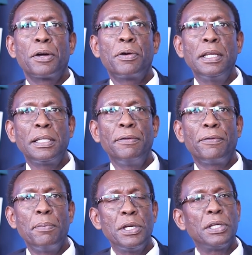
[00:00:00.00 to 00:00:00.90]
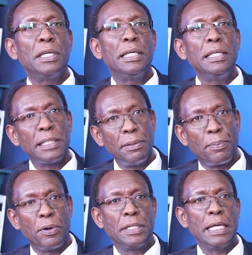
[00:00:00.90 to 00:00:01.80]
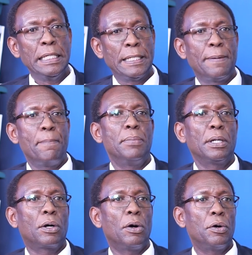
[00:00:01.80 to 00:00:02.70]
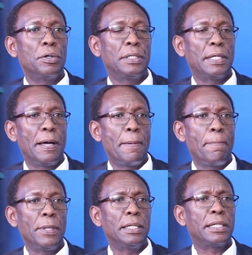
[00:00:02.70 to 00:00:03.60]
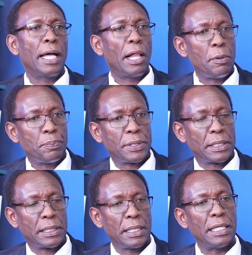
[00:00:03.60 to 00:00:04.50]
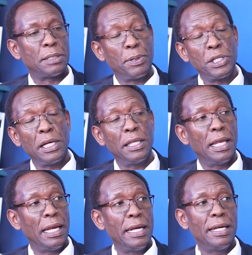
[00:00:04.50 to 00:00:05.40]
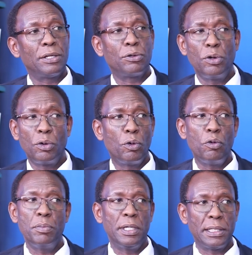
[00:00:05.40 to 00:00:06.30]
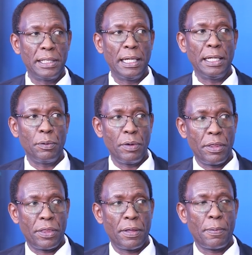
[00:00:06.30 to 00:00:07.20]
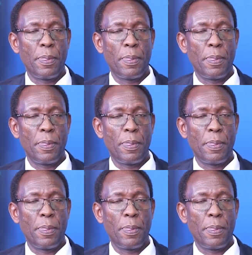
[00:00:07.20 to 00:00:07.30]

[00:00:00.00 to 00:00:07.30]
Credit information is important because it helps especially the lender to know whom he's dealing with.